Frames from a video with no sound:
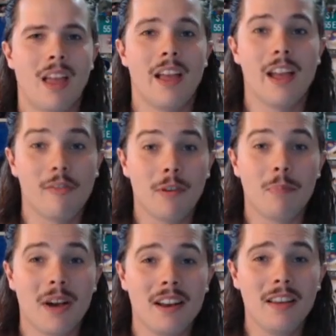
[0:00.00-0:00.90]
Hey
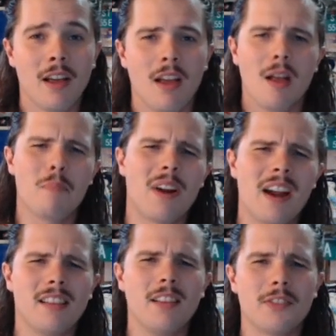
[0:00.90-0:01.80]
everybody,
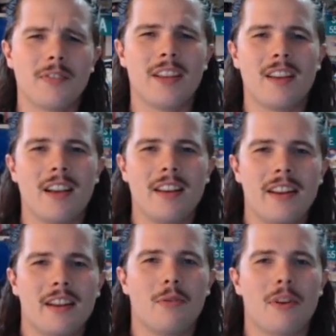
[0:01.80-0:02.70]
Bradley's Fan9
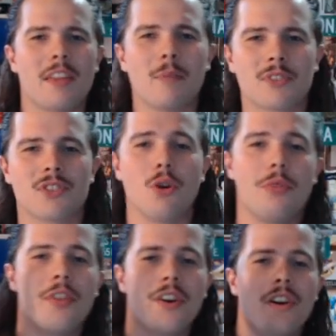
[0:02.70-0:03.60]
here with episode
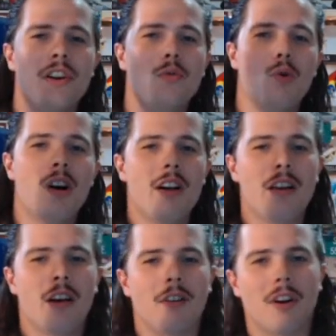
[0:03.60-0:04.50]
31
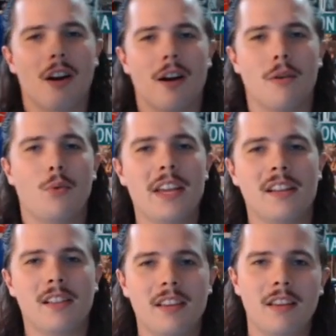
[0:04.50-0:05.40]
of our
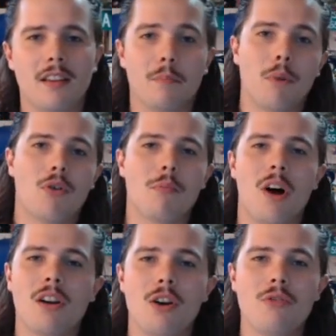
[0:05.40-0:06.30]
weekly
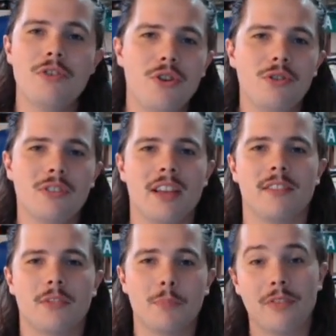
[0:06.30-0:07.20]
Pokemon GO news and
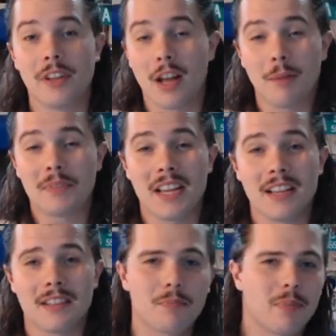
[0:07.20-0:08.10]
spoofing
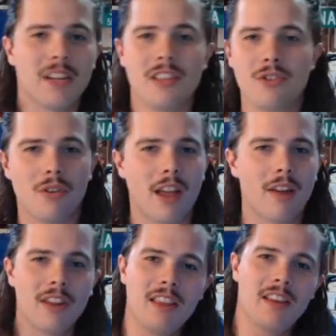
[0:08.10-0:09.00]
updates, bringing you
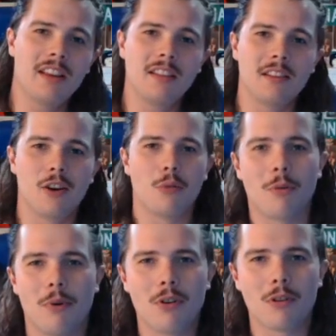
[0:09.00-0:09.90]
everything you need to know about
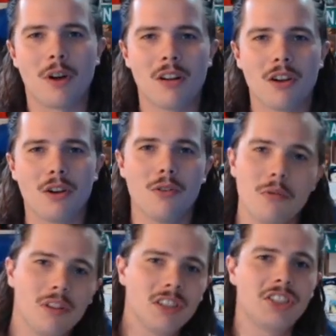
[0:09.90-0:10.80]
Pokemon GO,
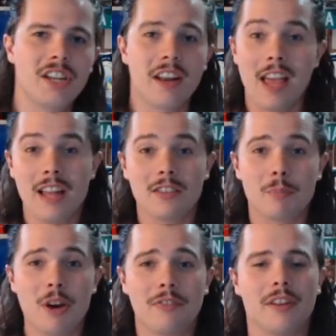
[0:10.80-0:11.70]
legit and
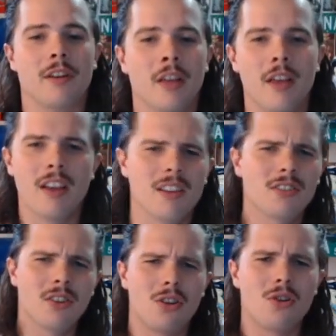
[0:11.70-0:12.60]
spoofing.
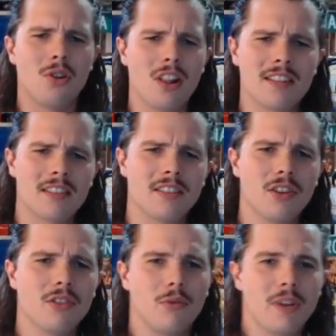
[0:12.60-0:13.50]
So let's get to it.